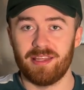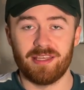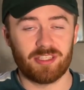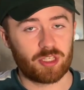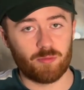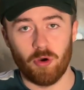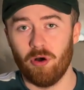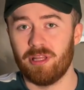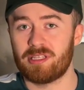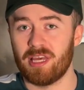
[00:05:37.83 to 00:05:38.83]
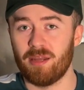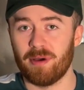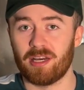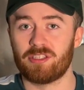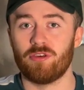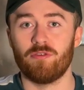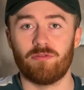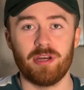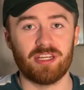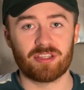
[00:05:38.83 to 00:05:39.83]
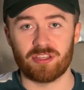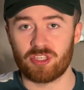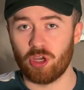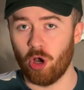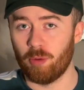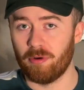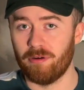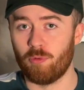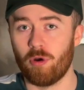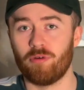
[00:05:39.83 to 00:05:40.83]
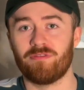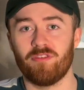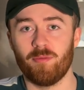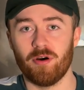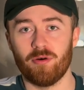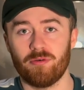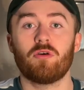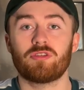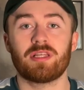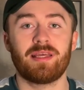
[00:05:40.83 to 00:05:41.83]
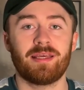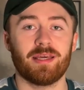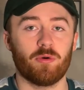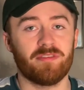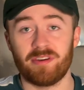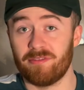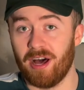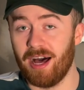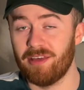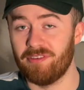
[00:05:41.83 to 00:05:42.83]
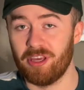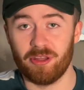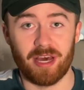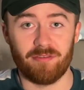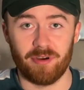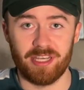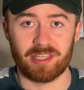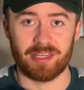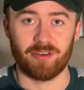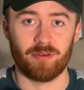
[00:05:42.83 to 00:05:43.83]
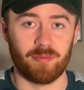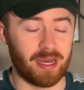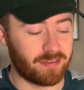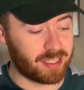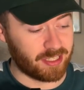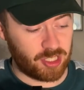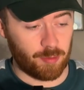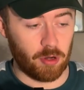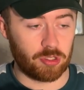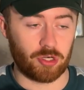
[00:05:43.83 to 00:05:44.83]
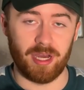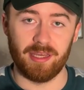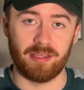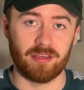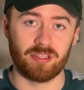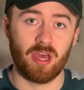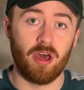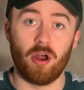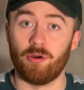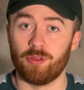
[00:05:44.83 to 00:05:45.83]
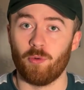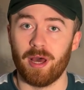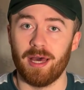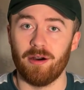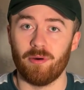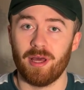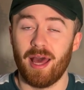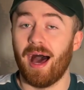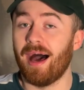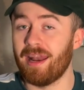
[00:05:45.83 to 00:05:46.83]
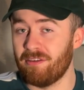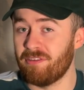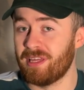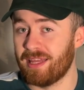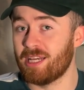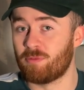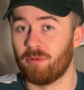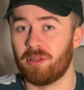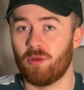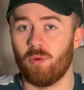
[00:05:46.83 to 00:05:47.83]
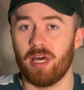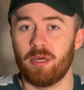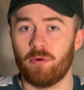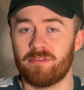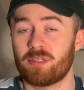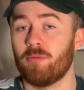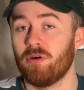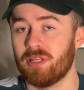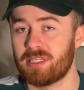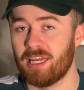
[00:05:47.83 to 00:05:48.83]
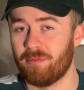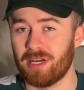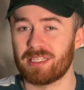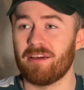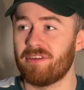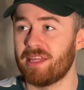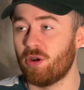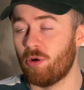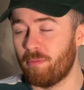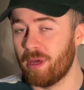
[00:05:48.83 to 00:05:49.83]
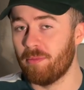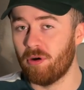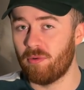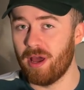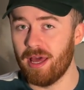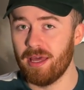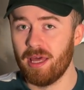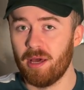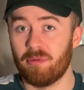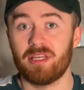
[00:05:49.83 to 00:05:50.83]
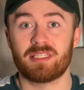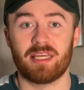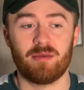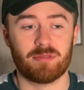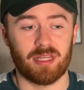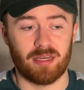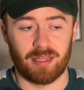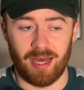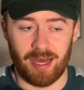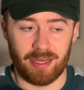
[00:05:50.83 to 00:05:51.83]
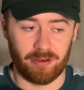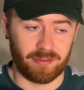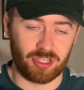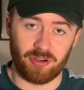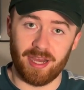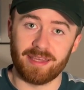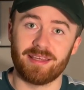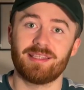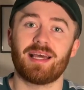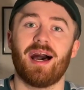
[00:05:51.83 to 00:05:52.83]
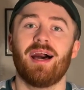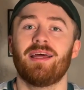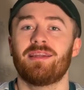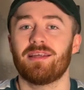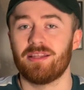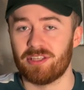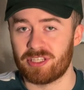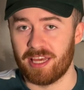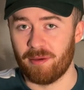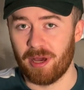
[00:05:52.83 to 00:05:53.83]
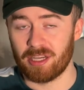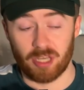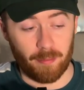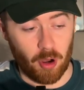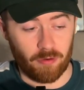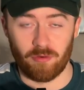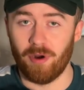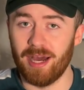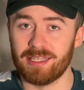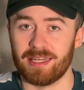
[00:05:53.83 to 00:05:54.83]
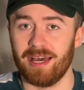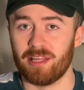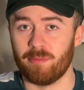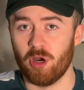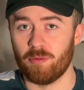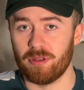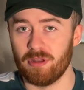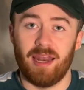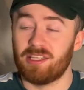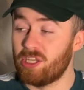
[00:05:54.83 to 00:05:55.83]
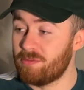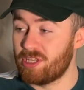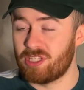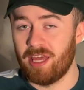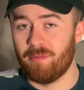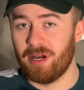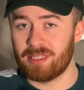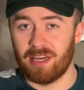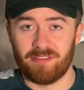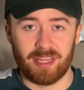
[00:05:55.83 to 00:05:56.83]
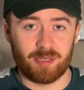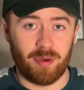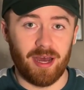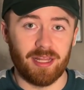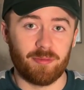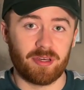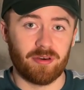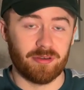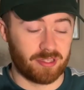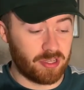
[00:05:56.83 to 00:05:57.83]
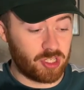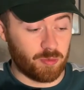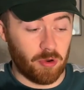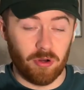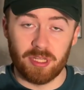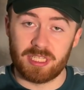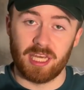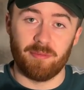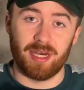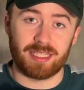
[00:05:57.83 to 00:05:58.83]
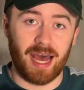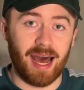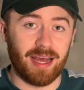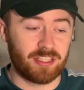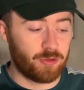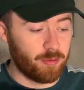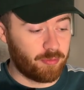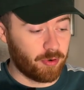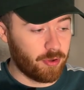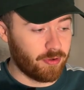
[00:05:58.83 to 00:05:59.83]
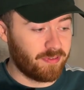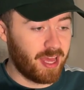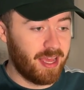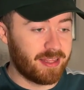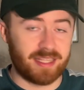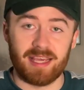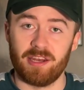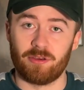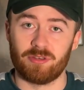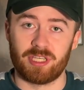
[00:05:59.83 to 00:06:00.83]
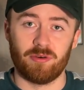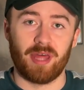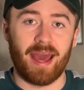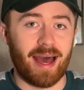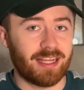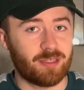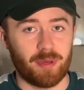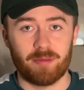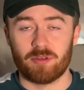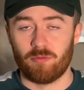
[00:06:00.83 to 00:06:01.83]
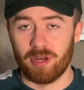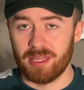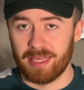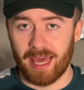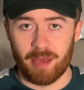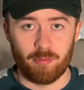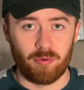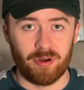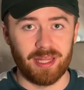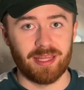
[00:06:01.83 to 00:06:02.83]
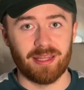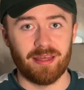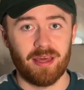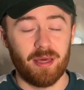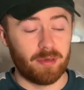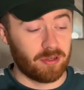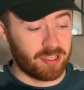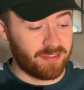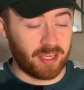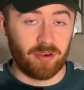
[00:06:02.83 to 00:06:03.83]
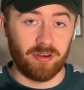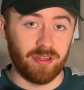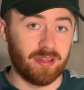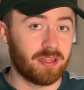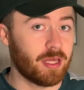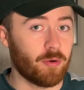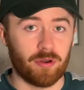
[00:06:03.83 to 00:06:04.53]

these smaller centre-backs who have reached the top of world football. Not to link it with another hype video that I've recently done, but I've said small strikers are on the way out. And I think that is probably the way with smaller centre-backs. I think they were a bit more rare, but it seems like the height of the strikers and the centre-backs are both rising at the moment. And in terms of the centre-backs, I think that's partly because smaller centre-backs had to improve their technical skill. They had to be able to read the game brilliantly, because if they couldn't, they were